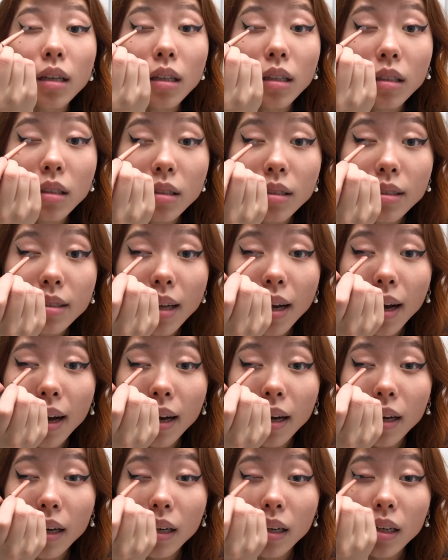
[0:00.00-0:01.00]

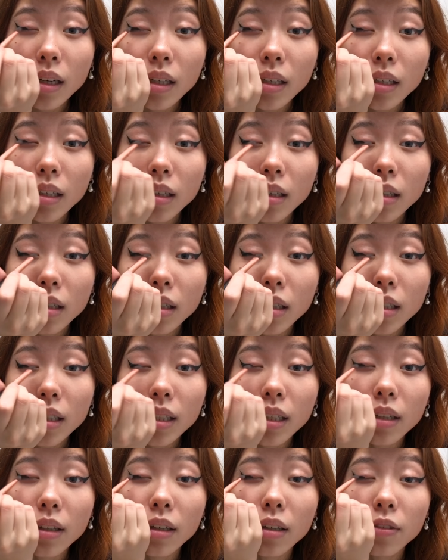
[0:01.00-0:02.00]
inside
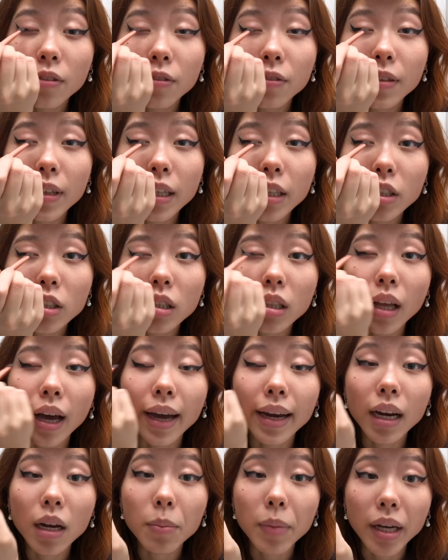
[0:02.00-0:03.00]
to finish
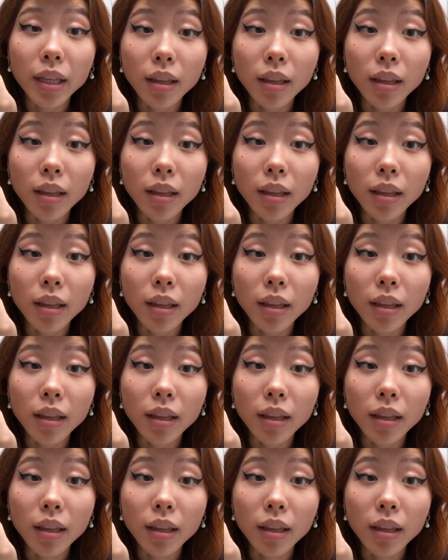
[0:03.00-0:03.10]
lining my